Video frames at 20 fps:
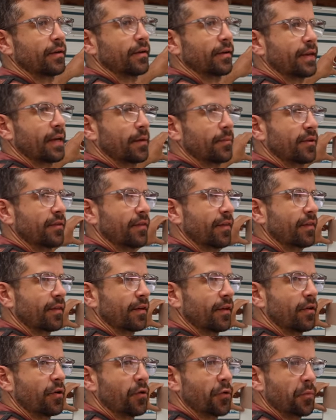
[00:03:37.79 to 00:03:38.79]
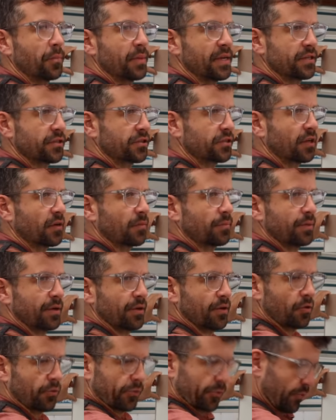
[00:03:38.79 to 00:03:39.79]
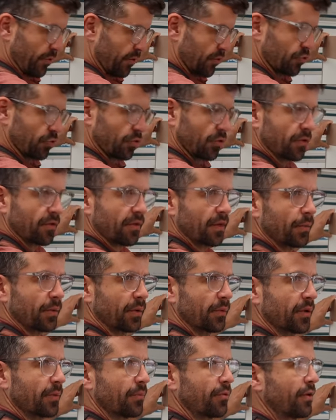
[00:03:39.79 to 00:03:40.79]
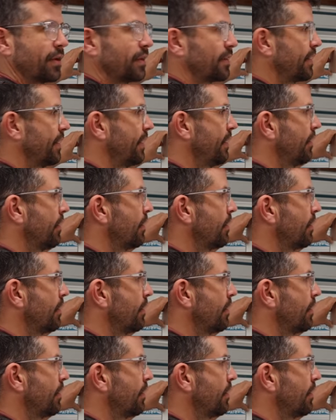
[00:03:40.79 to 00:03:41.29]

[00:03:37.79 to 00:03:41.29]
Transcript: A cabinet that's going to hold a bench top and hold all the drawers that we want to put underneath.